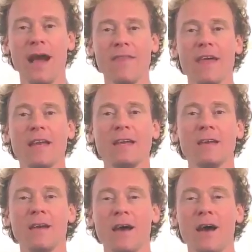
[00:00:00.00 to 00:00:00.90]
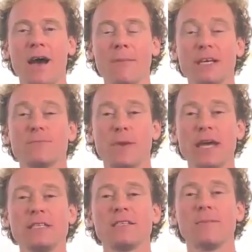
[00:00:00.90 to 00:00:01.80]
and then
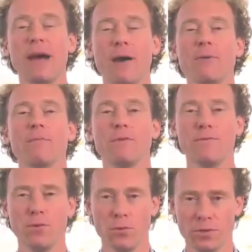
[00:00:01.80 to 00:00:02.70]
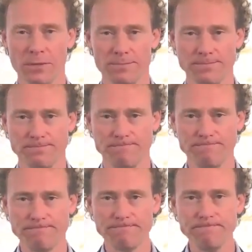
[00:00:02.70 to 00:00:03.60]
explain to them how we move forward.
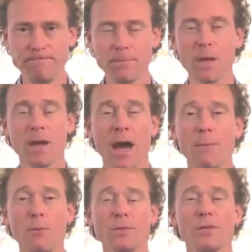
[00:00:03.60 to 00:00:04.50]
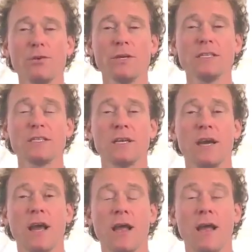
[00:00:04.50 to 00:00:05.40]
And what we'll do is,
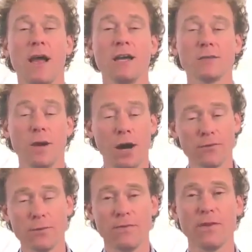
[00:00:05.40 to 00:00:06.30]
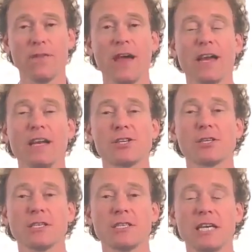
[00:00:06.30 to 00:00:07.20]
after we've done that
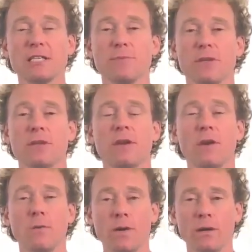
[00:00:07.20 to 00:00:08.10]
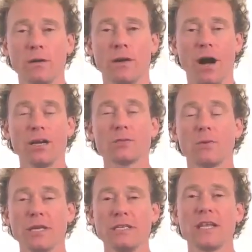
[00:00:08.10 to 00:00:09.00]
initial assessment, we'll ask
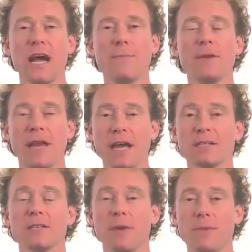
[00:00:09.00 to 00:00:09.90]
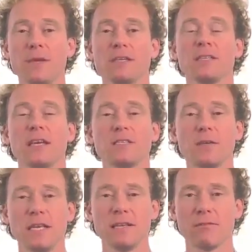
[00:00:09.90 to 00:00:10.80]
what needs to happen next. So maybe it says,
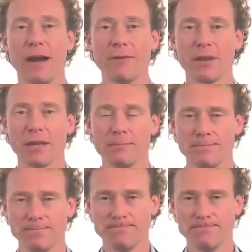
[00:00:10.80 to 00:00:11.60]
I need grounding.